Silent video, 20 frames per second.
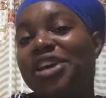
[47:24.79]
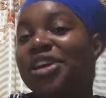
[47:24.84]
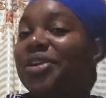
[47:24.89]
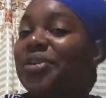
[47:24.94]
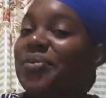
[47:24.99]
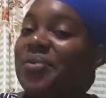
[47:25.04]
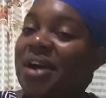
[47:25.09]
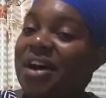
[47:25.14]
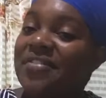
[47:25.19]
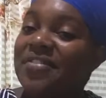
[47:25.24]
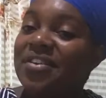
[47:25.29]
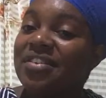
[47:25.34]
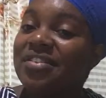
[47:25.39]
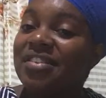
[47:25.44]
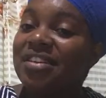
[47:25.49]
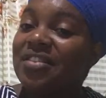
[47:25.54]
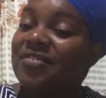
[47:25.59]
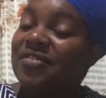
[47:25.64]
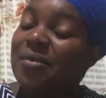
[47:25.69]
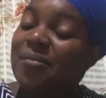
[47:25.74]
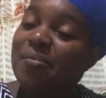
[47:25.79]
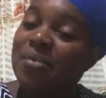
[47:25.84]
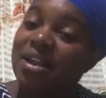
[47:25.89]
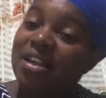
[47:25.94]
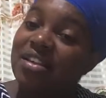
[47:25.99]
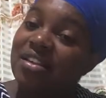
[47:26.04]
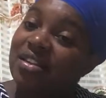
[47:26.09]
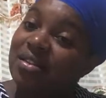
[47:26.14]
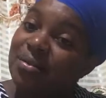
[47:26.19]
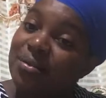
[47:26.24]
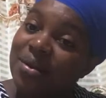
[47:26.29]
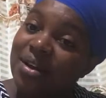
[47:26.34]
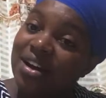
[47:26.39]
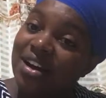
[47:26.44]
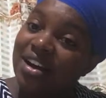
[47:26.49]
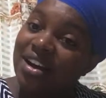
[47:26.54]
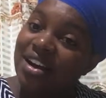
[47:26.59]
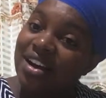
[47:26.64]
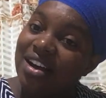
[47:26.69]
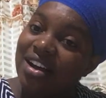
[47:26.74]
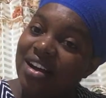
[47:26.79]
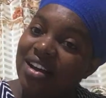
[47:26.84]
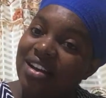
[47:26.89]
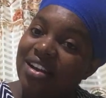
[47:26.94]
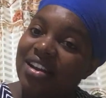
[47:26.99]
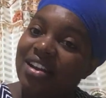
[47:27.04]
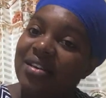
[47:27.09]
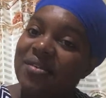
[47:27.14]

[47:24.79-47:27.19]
Do have yourself a blessed one.